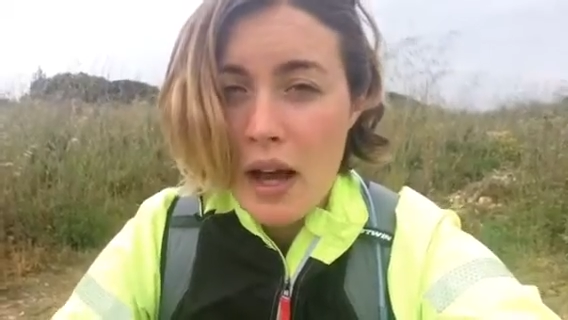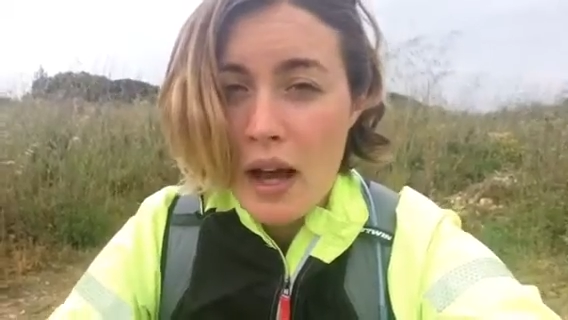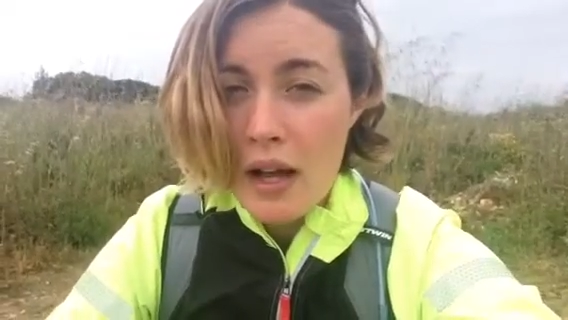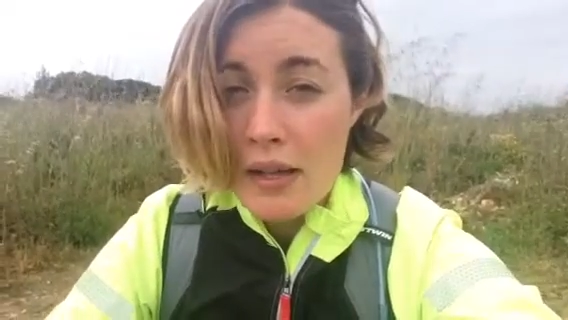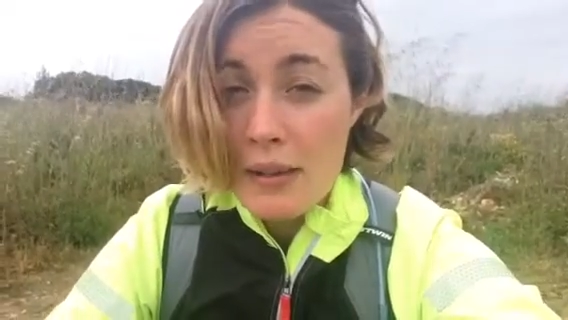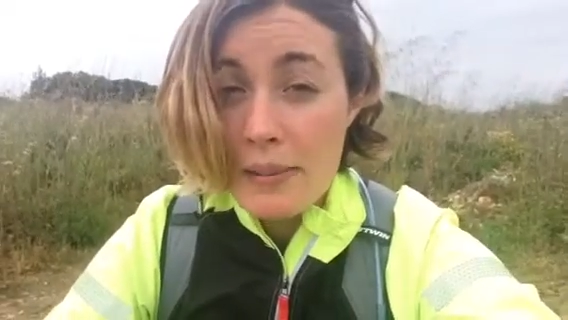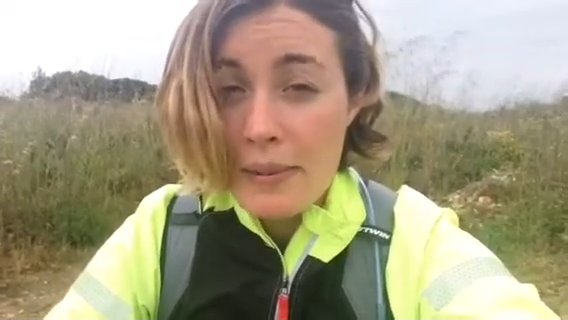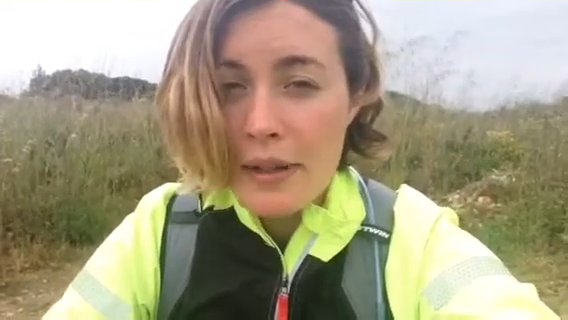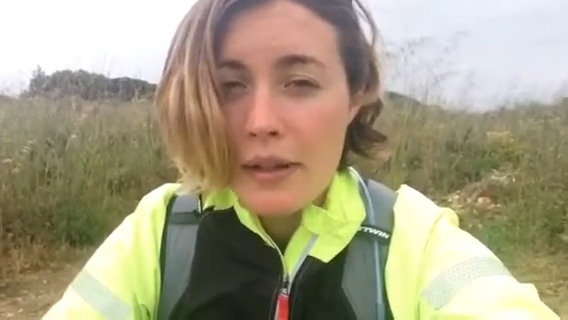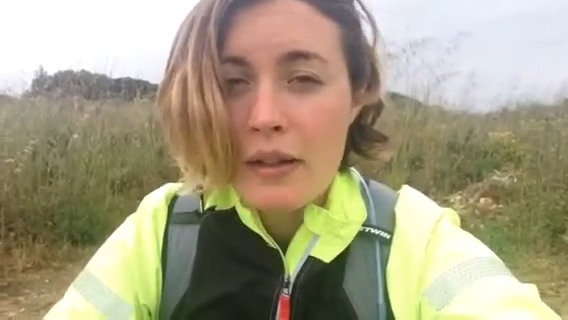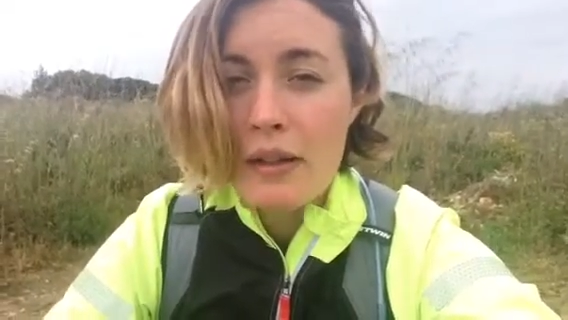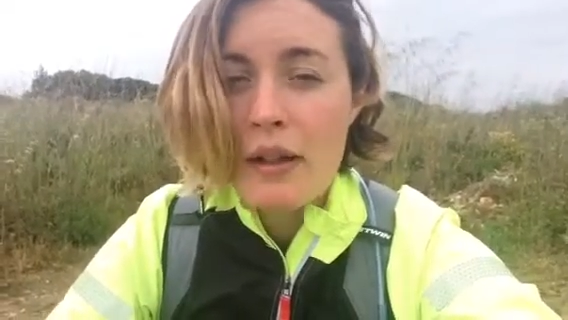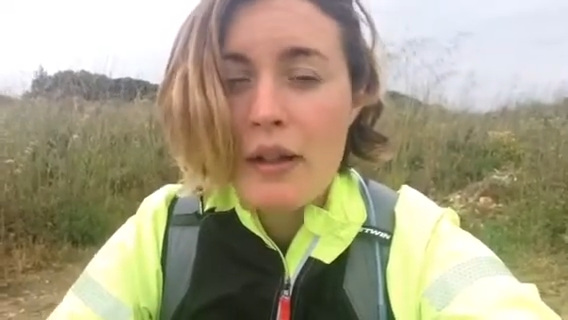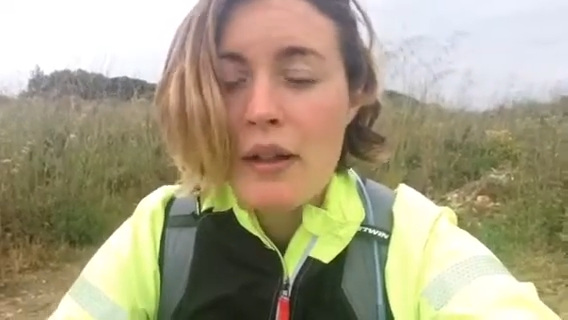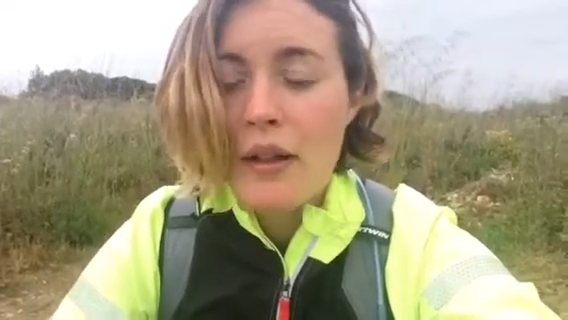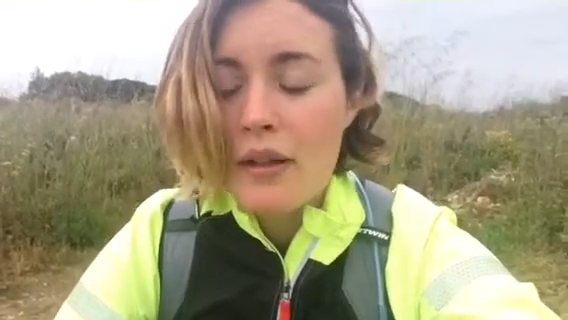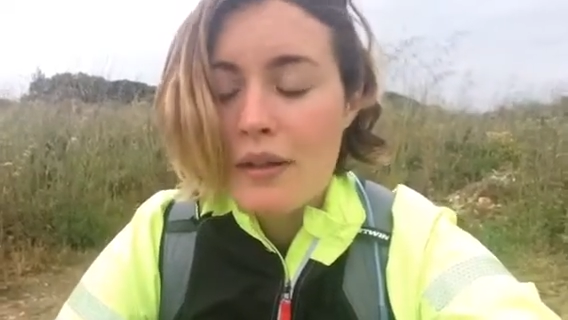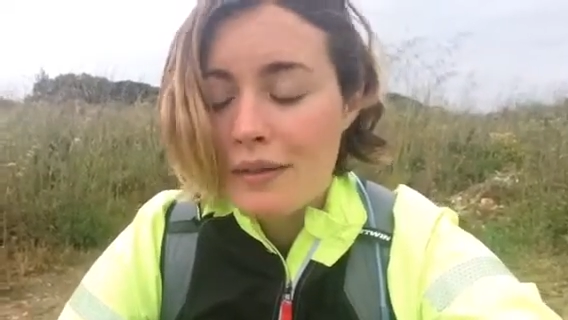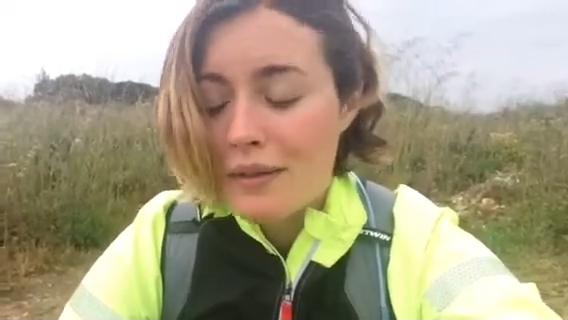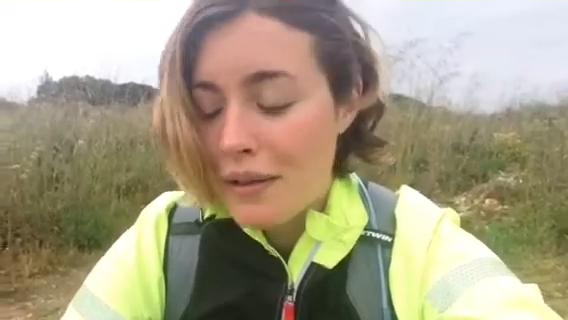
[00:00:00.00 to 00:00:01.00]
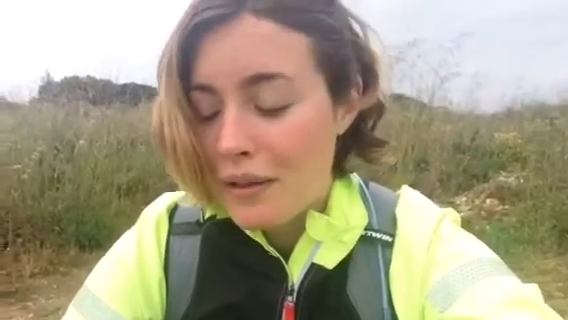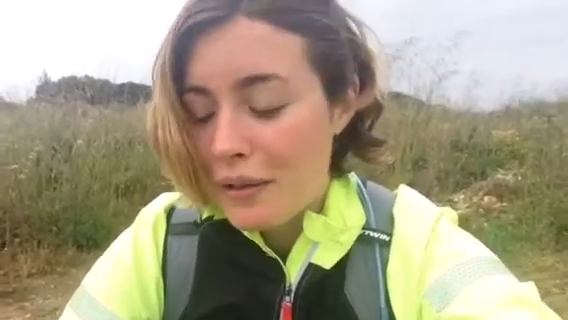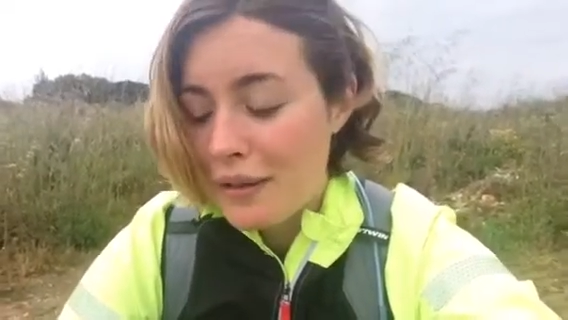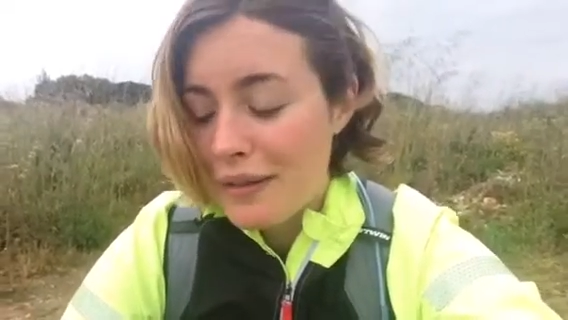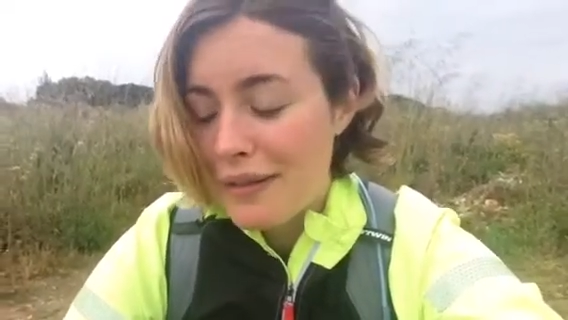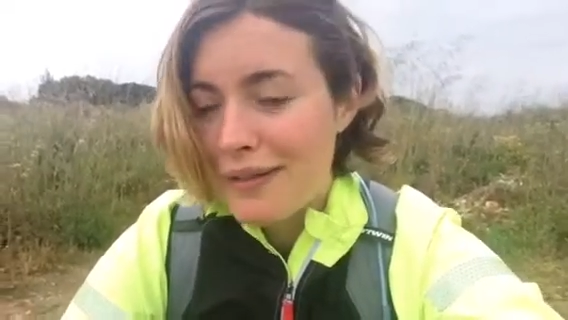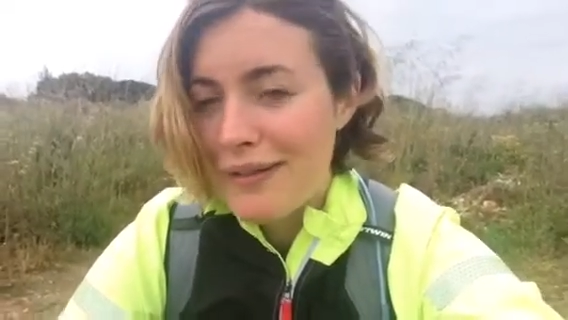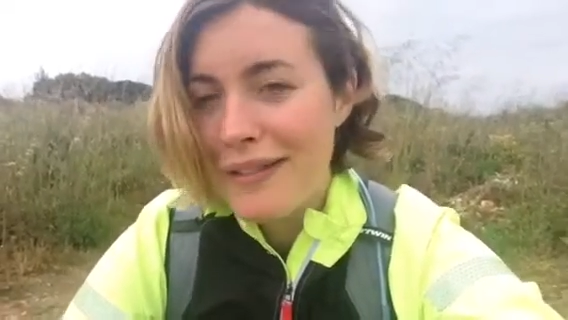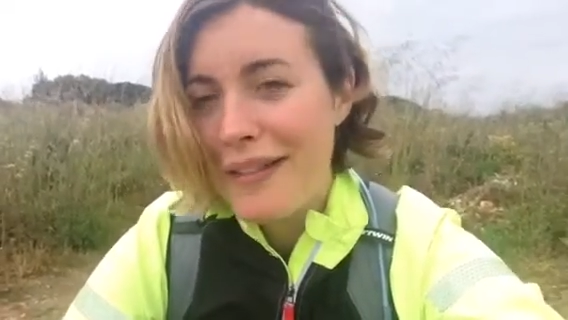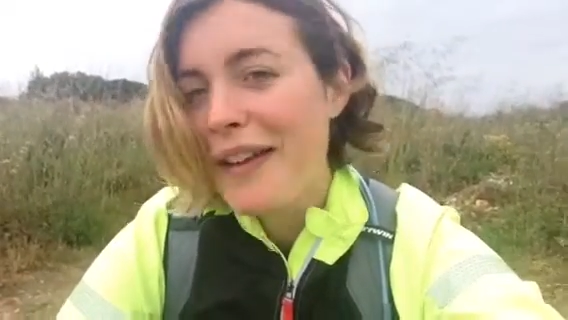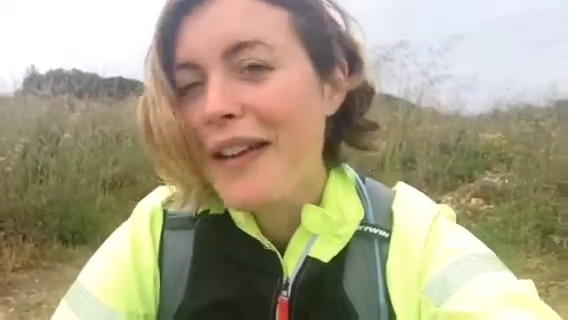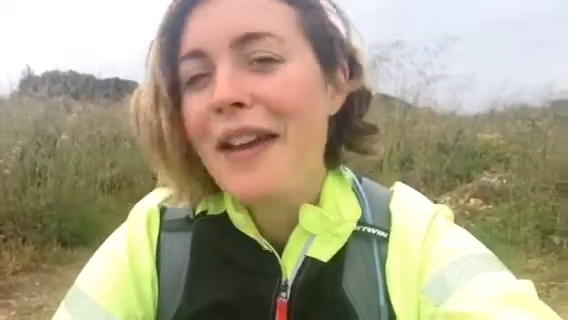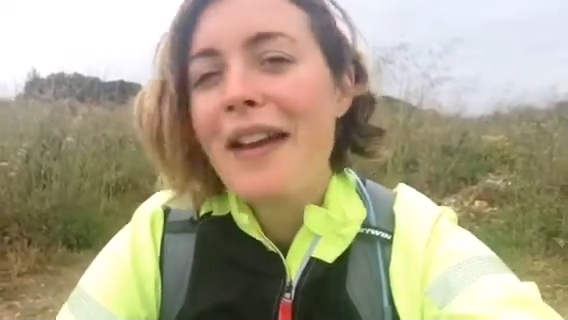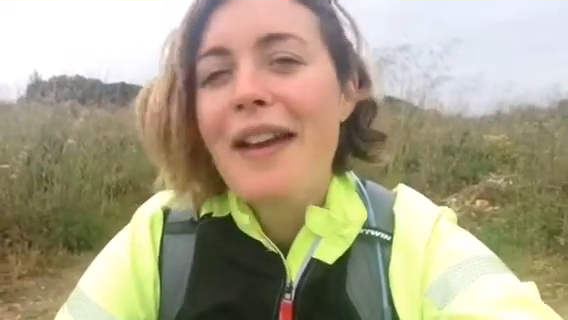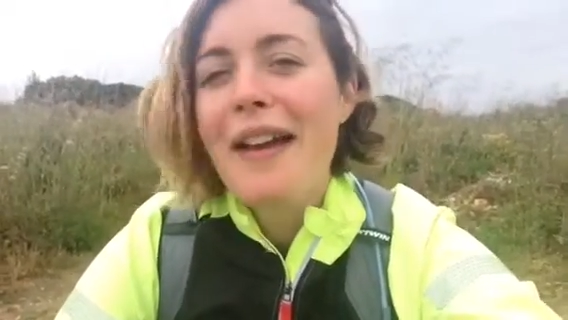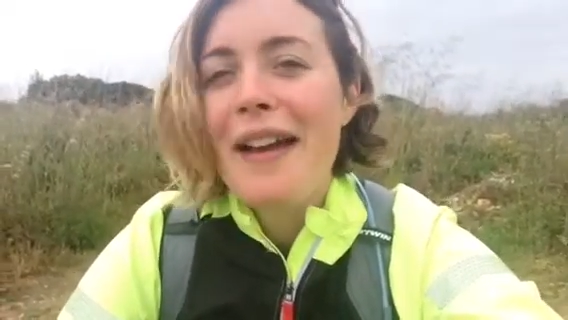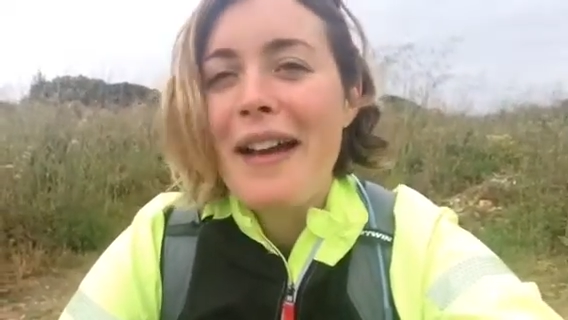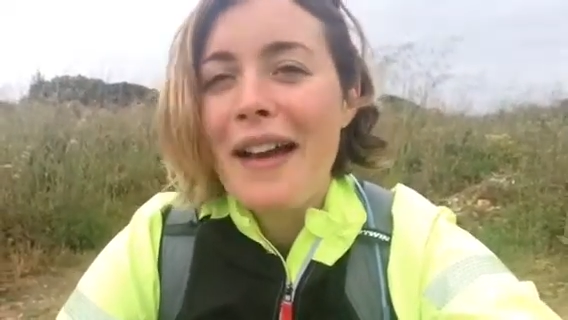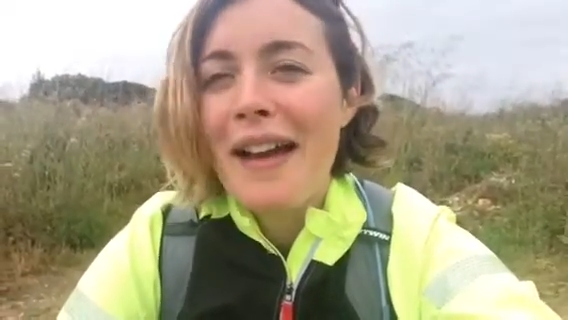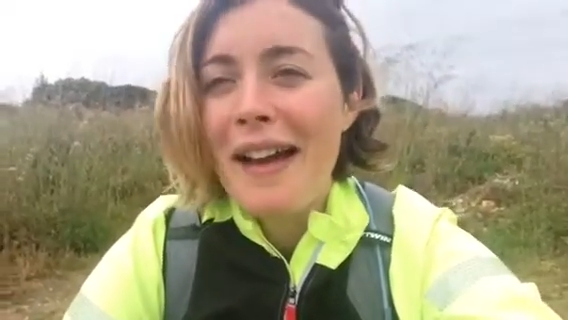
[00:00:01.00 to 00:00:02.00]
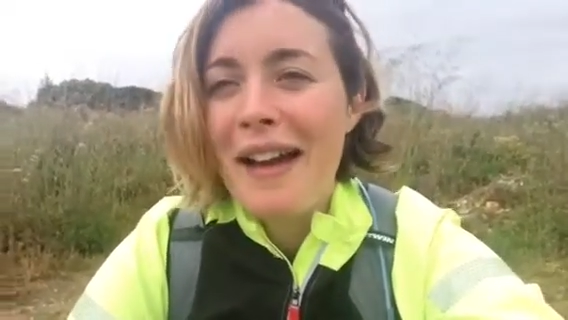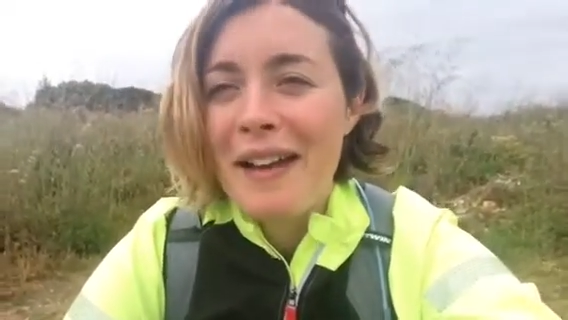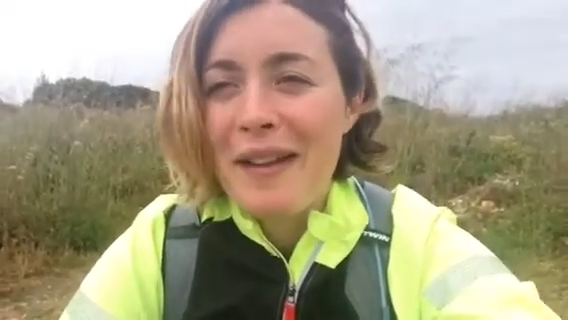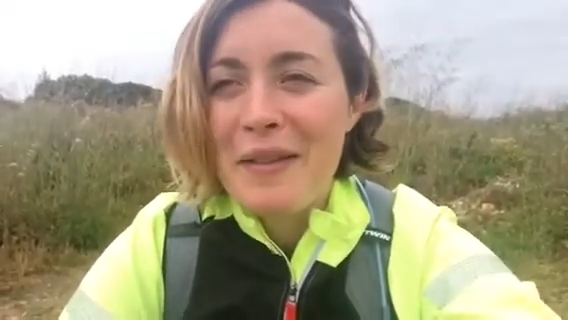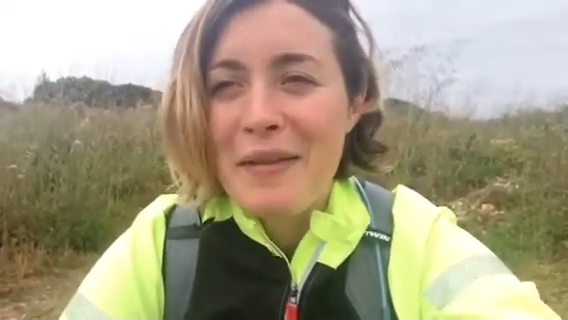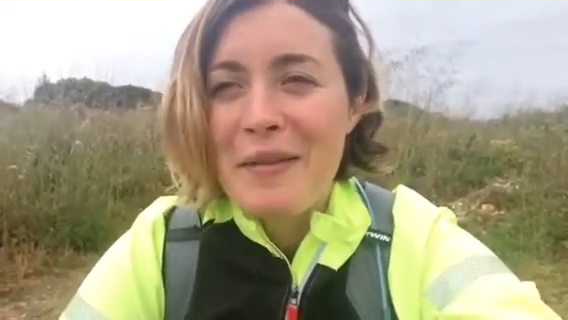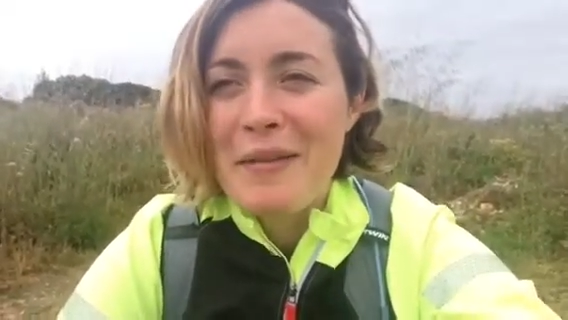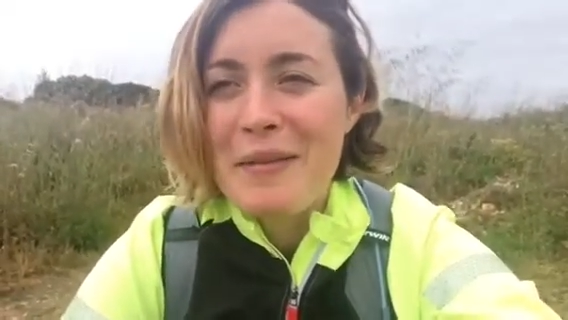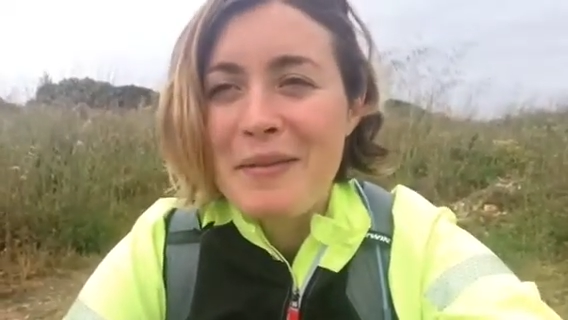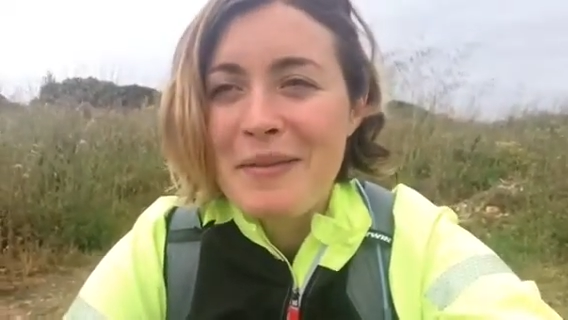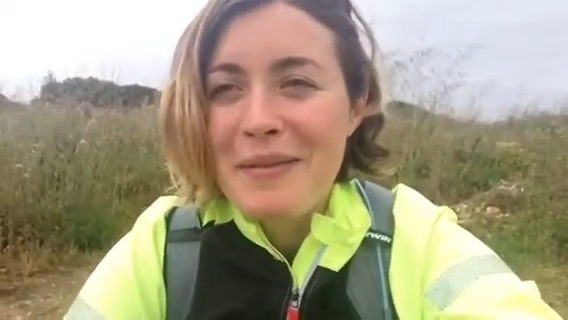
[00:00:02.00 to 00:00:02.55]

hospital. But